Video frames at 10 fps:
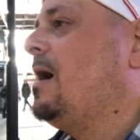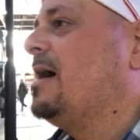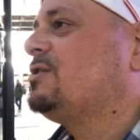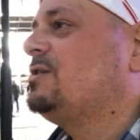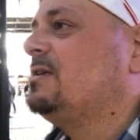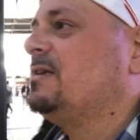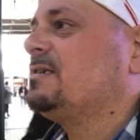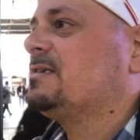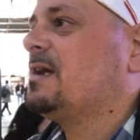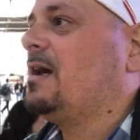Actually,
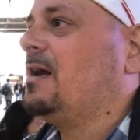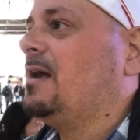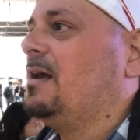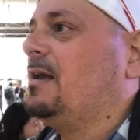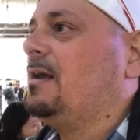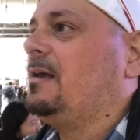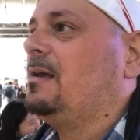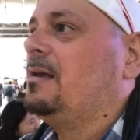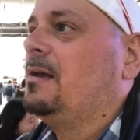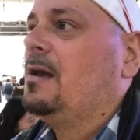this guy,
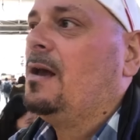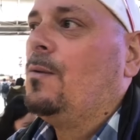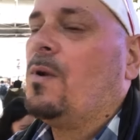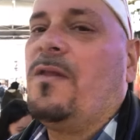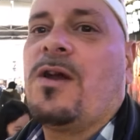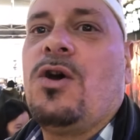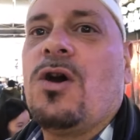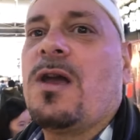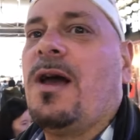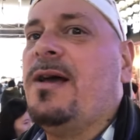one of the cook
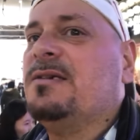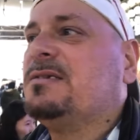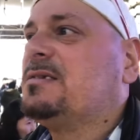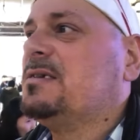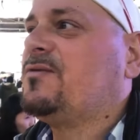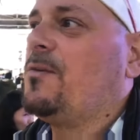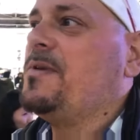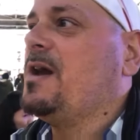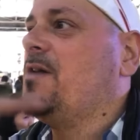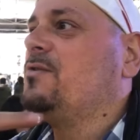guys, is from
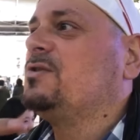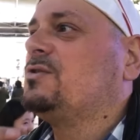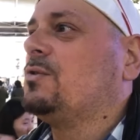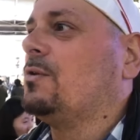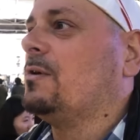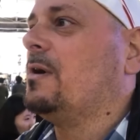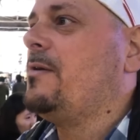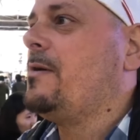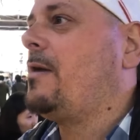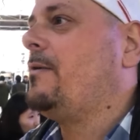the other store.
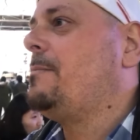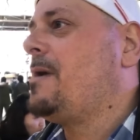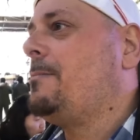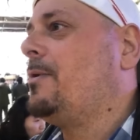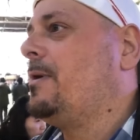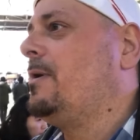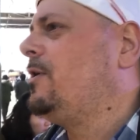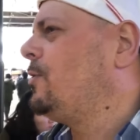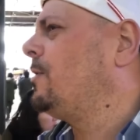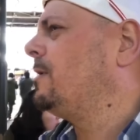I remember
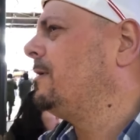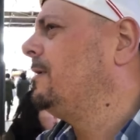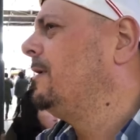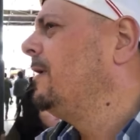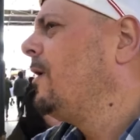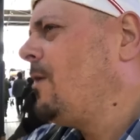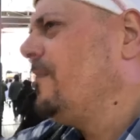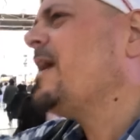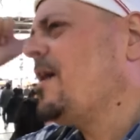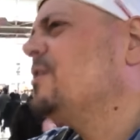you were, oh,
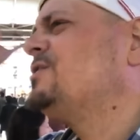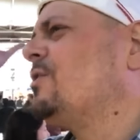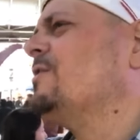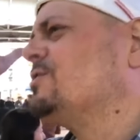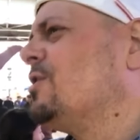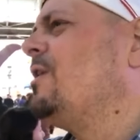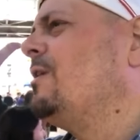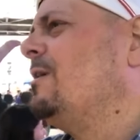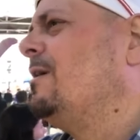the other store, the show?